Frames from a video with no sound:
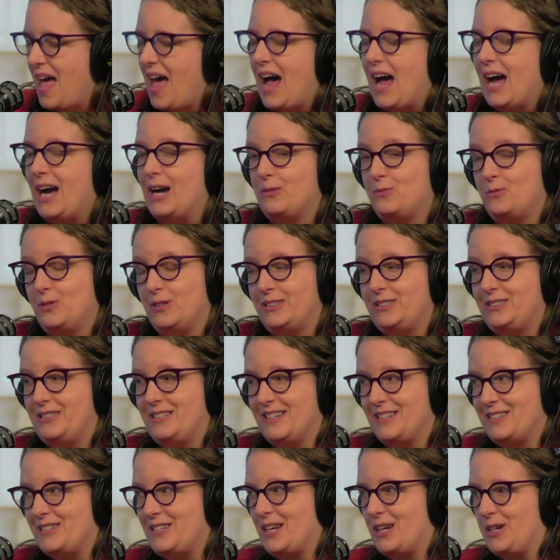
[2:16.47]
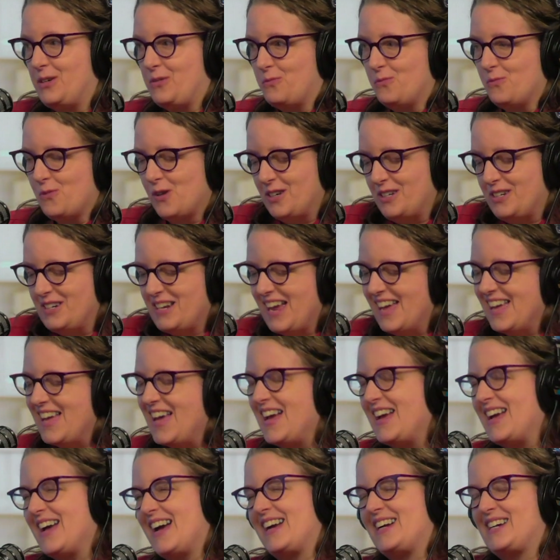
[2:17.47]
i would take one
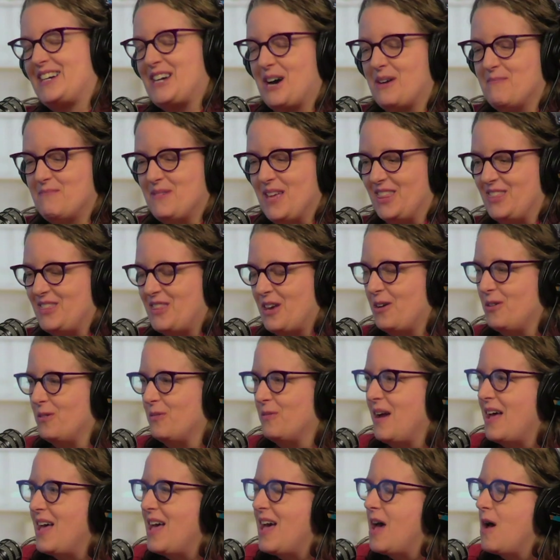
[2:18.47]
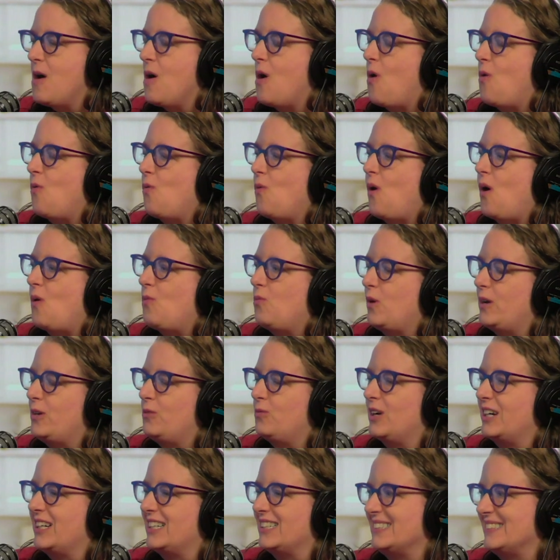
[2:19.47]
comment though when
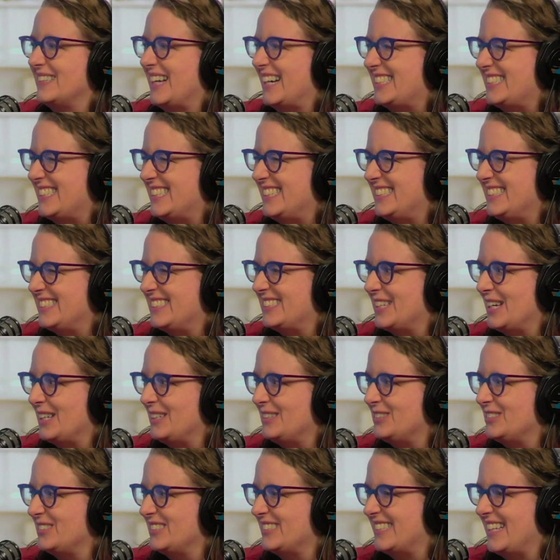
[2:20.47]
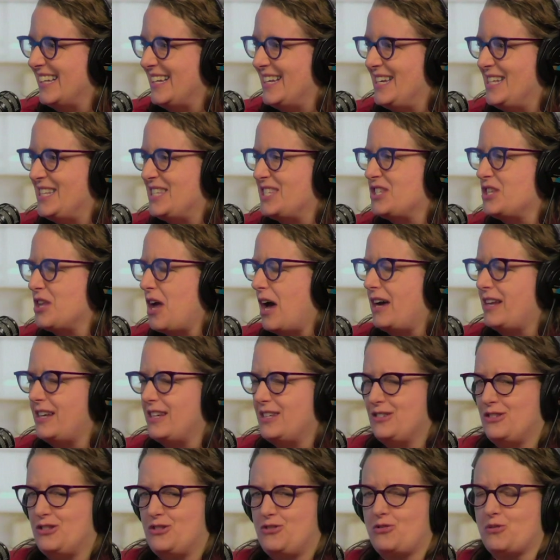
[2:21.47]
we're collecting cells, it's not
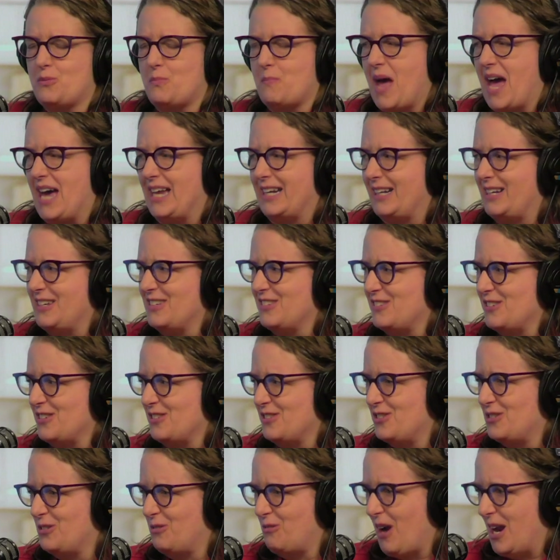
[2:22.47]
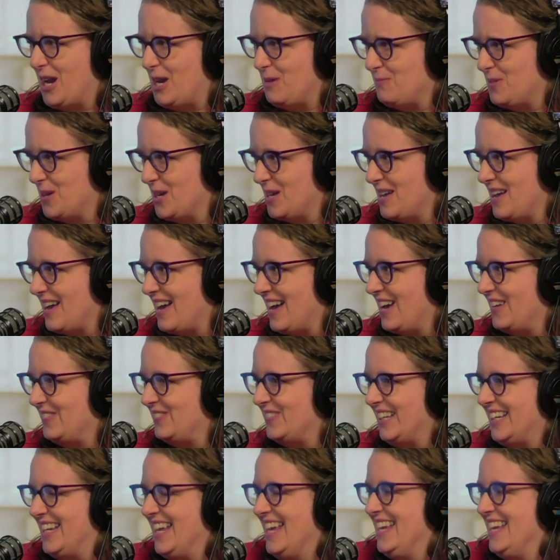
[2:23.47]
as dramatic as a scrape. I mean,